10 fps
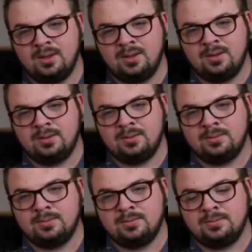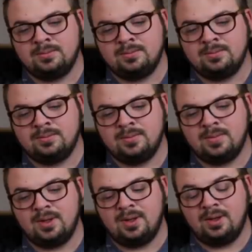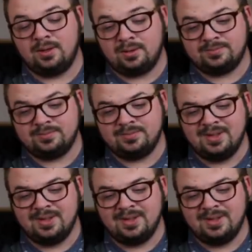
This person isn't speaking.